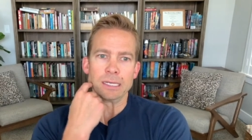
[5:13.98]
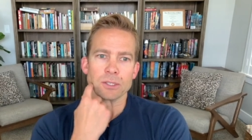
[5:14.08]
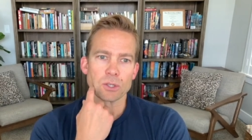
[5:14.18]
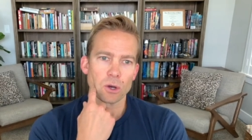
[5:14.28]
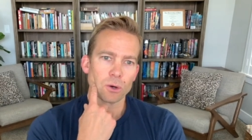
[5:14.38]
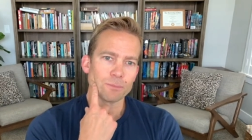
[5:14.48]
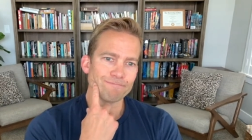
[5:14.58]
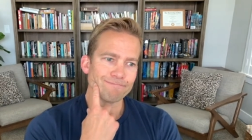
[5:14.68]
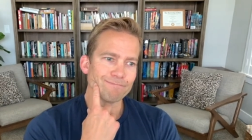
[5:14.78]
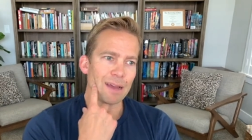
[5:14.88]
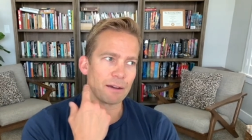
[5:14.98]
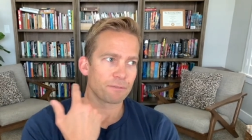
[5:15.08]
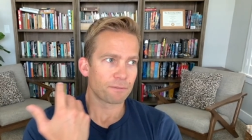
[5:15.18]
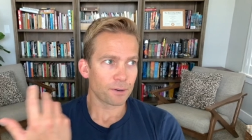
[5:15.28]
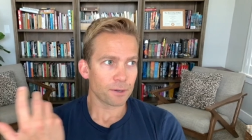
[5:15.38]
So
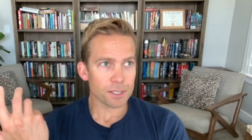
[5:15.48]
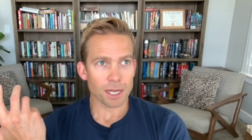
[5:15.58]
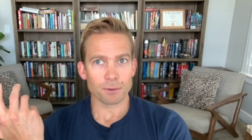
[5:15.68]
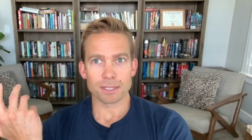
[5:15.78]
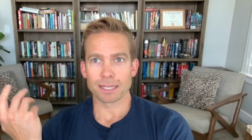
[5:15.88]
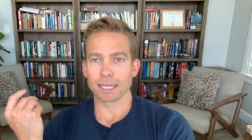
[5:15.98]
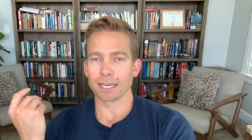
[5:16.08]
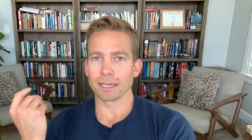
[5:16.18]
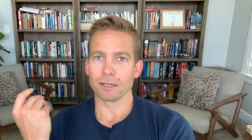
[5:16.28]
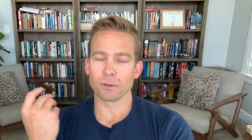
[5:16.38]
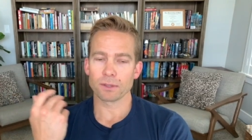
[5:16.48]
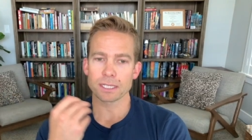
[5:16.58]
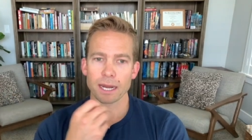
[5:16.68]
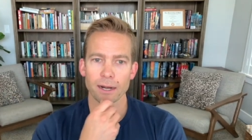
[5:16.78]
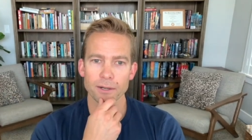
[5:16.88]
at first I was thinking, you know, this
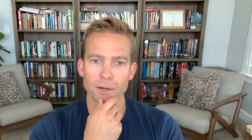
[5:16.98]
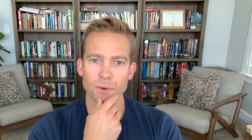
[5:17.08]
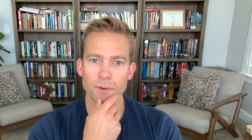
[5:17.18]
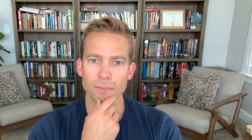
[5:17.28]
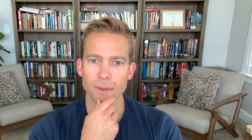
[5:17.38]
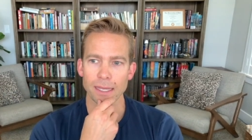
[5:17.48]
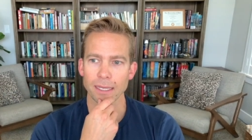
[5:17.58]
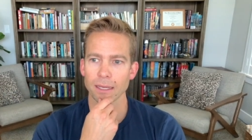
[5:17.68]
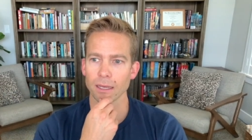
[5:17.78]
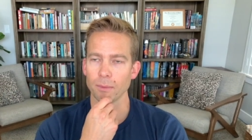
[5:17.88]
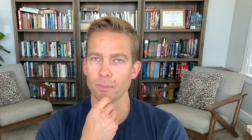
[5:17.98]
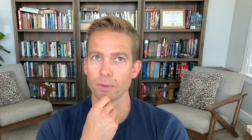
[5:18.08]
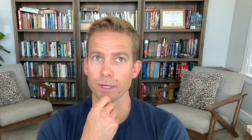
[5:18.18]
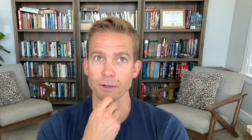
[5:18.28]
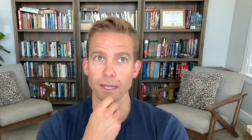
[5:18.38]
character would make a
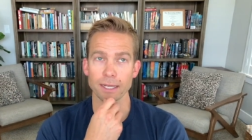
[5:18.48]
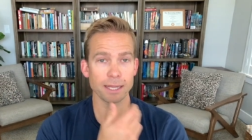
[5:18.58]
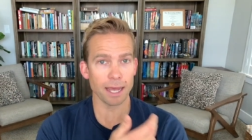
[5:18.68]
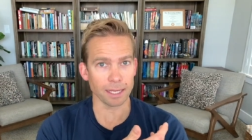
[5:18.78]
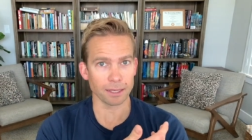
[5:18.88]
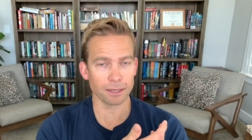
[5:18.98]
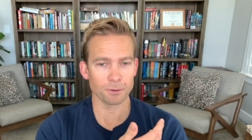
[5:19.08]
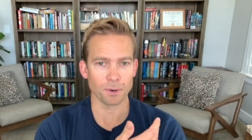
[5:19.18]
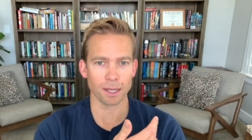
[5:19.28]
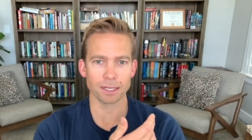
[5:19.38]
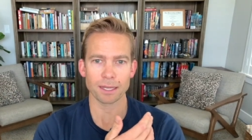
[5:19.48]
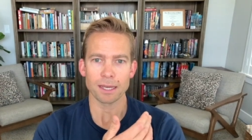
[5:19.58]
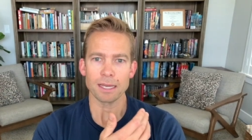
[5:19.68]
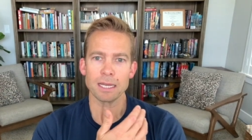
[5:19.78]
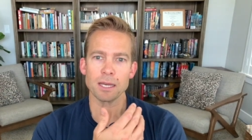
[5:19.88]
pretty great tank, right?
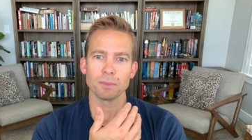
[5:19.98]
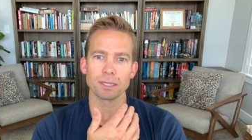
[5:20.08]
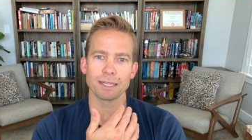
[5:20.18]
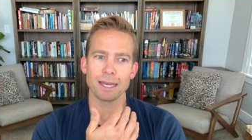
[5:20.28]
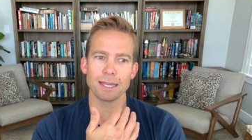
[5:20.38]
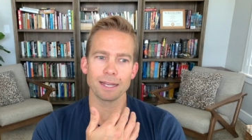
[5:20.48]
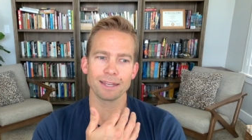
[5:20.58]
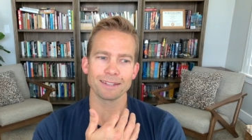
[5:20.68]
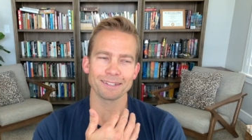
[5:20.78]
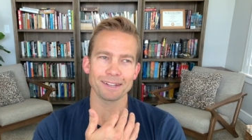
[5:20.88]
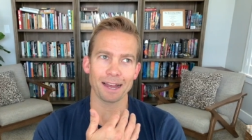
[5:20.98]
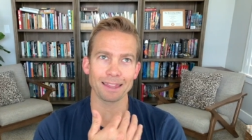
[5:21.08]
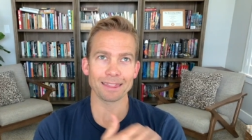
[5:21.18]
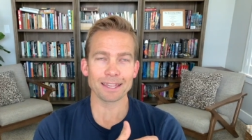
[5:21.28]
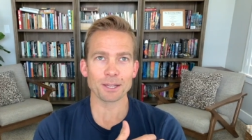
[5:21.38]
But then I
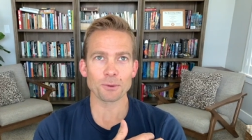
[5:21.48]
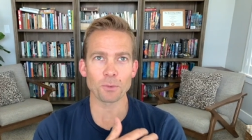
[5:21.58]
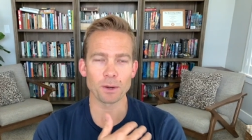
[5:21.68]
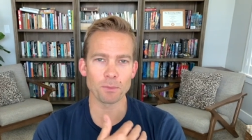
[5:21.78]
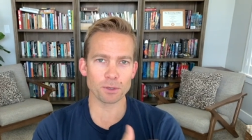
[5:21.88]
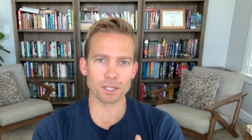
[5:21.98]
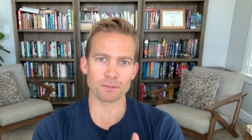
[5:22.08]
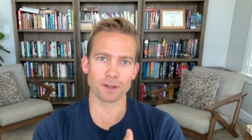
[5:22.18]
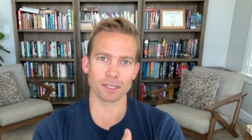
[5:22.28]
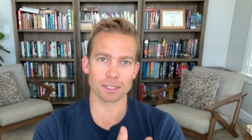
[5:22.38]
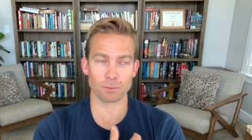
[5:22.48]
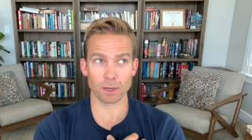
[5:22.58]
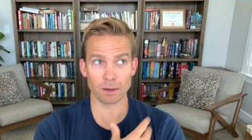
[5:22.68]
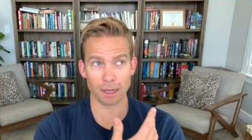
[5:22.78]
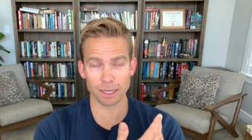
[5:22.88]
think when most of us,
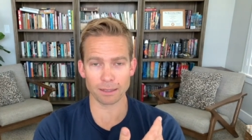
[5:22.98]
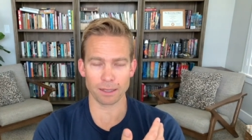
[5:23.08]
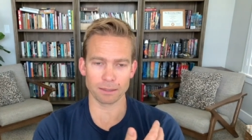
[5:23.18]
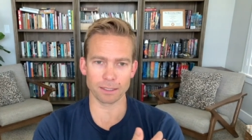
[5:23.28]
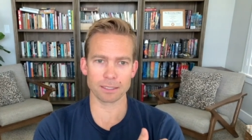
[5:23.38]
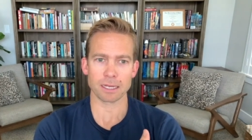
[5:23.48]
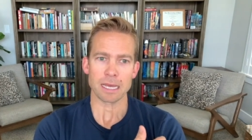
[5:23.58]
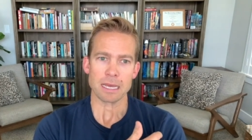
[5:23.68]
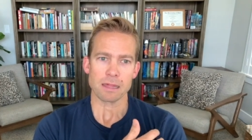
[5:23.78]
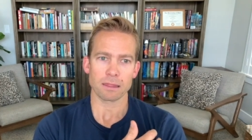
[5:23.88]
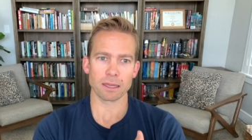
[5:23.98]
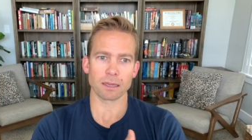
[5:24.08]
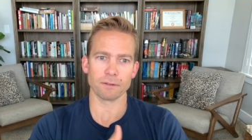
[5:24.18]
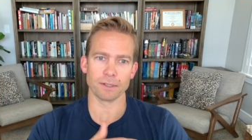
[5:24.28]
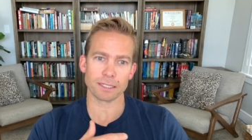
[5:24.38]
when I at least, think
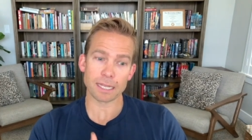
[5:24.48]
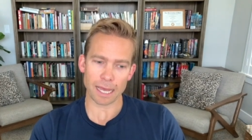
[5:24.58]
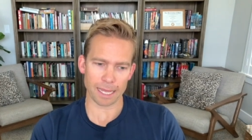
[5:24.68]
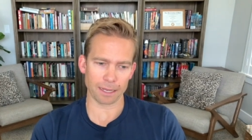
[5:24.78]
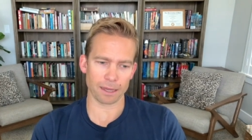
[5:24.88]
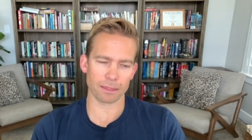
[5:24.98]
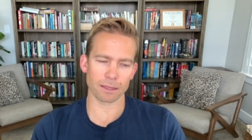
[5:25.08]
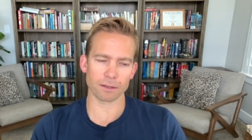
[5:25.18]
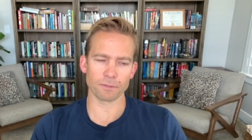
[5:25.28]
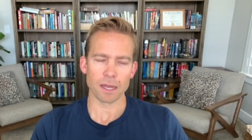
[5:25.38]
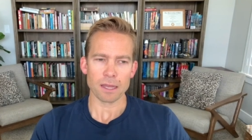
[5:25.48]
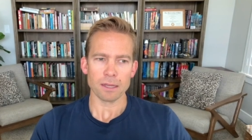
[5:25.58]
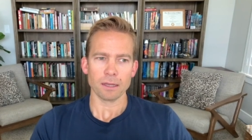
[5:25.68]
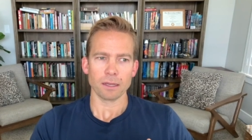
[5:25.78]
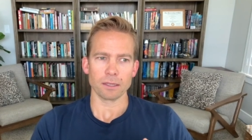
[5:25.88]
of a tank, I think of,
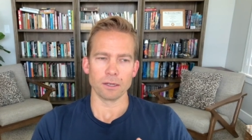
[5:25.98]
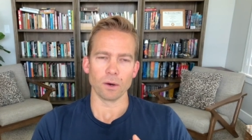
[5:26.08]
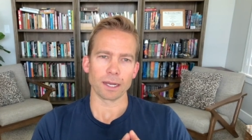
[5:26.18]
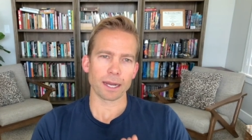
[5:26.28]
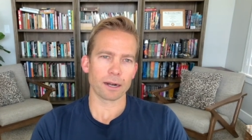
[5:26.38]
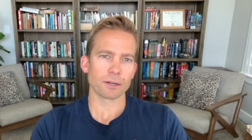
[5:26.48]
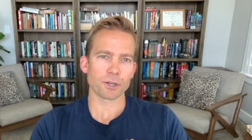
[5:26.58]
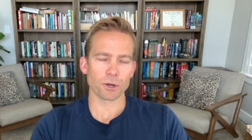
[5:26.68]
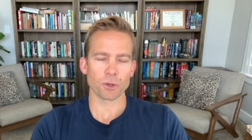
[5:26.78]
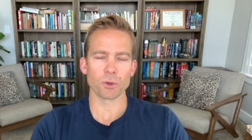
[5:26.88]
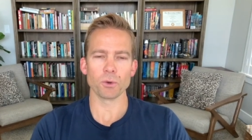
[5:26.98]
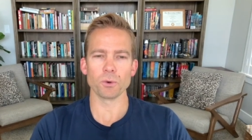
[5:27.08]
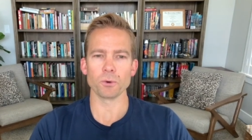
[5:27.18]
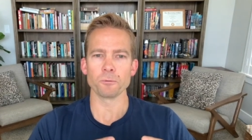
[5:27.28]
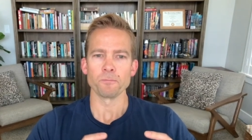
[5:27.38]
you know, a character
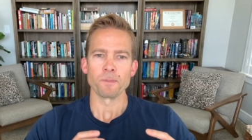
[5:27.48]
who